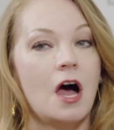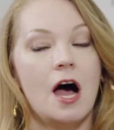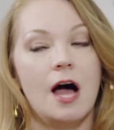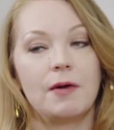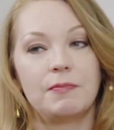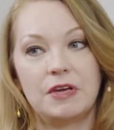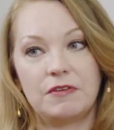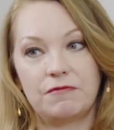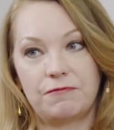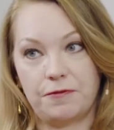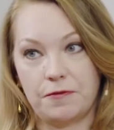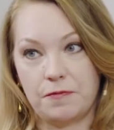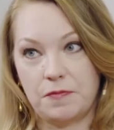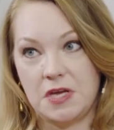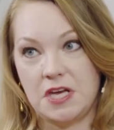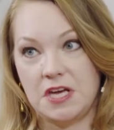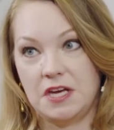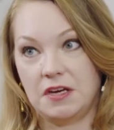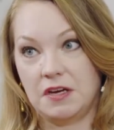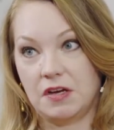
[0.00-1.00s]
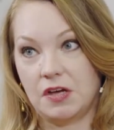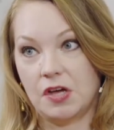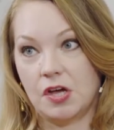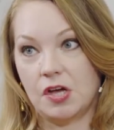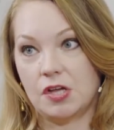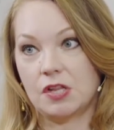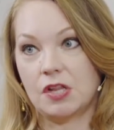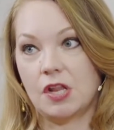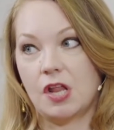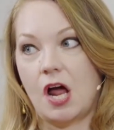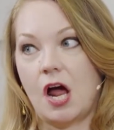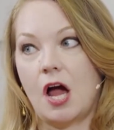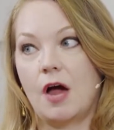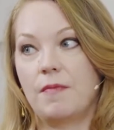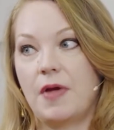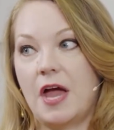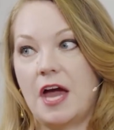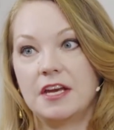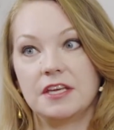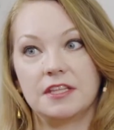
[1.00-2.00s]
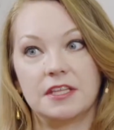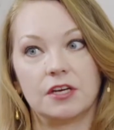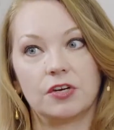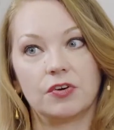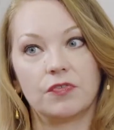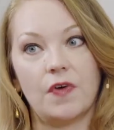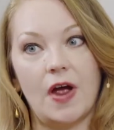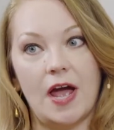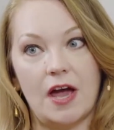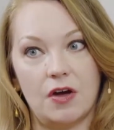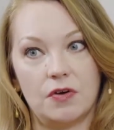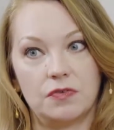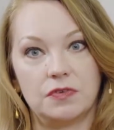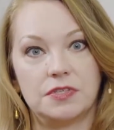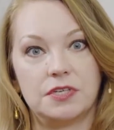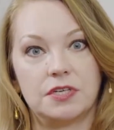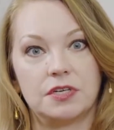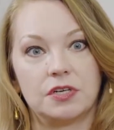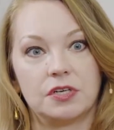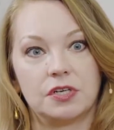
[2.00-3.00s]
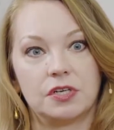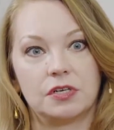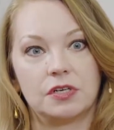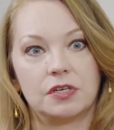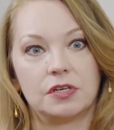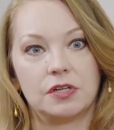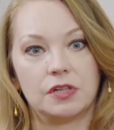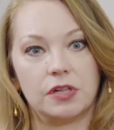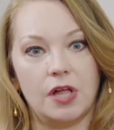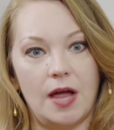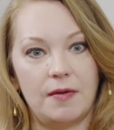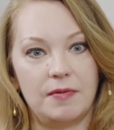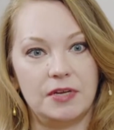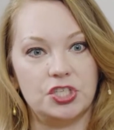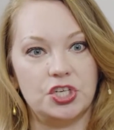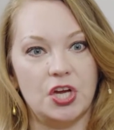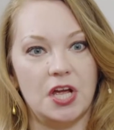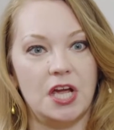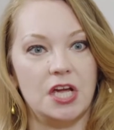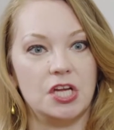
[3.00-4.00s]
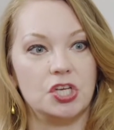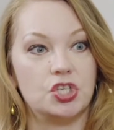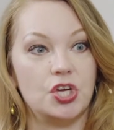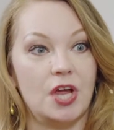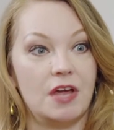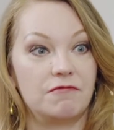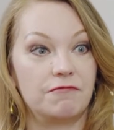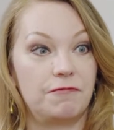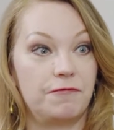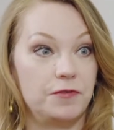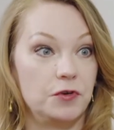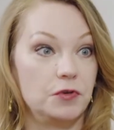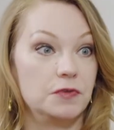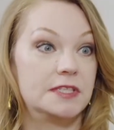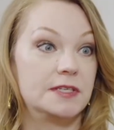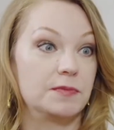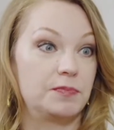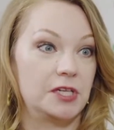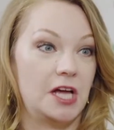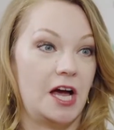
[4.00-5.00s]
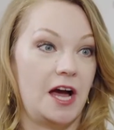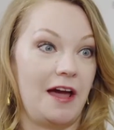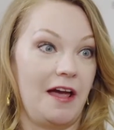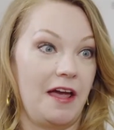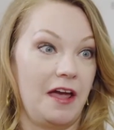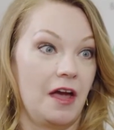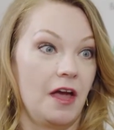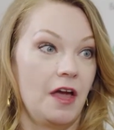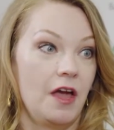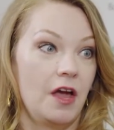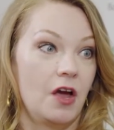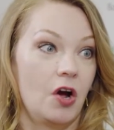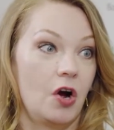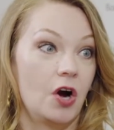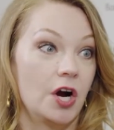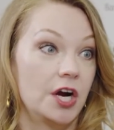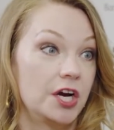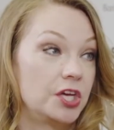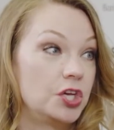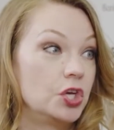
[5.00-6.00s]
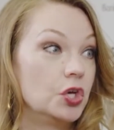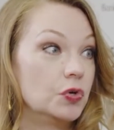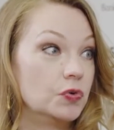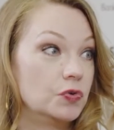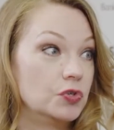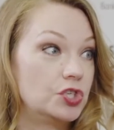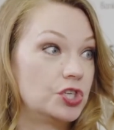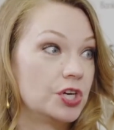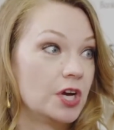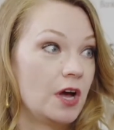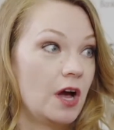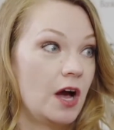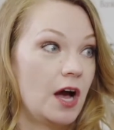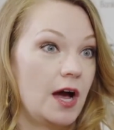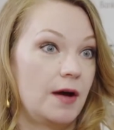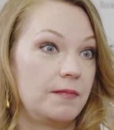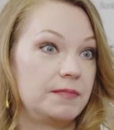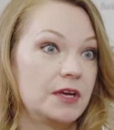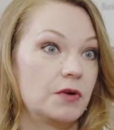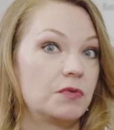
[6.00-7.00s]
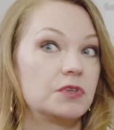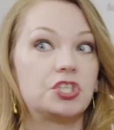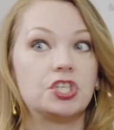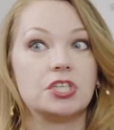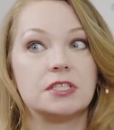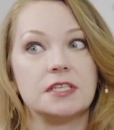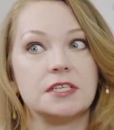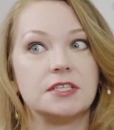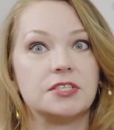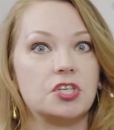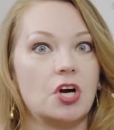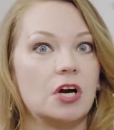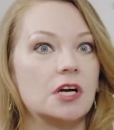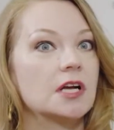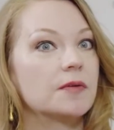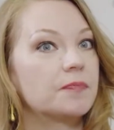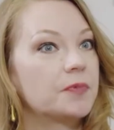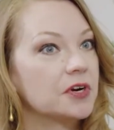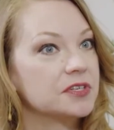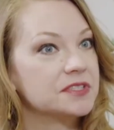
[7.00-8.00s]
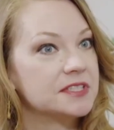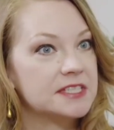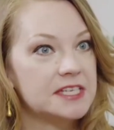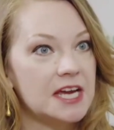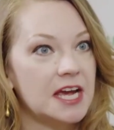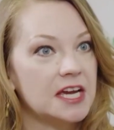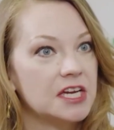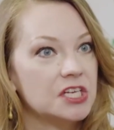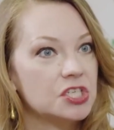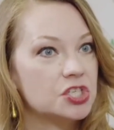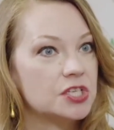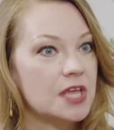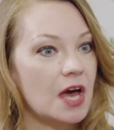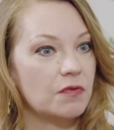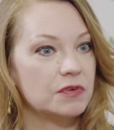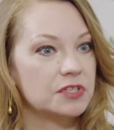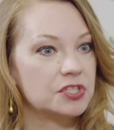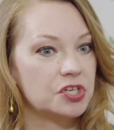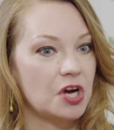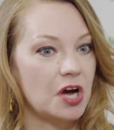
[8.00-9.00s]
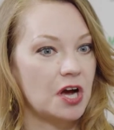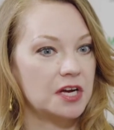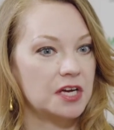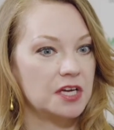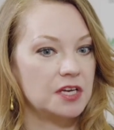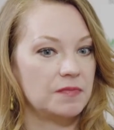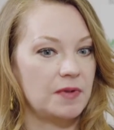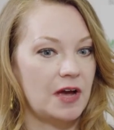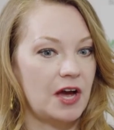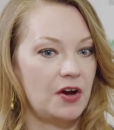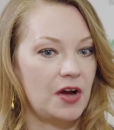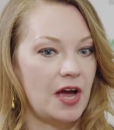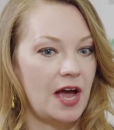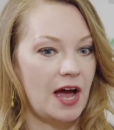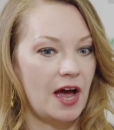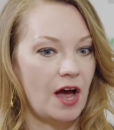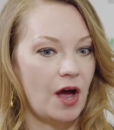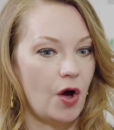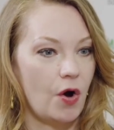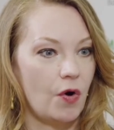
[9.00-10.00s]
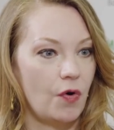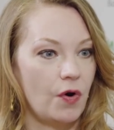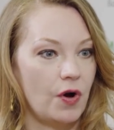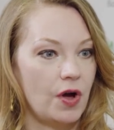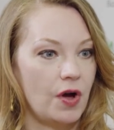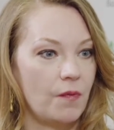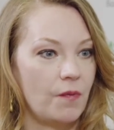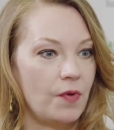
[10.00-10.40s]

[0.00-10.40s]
I mean, for me, anything around climate change and food supply are huge. There was just a startup on stage that was talking about how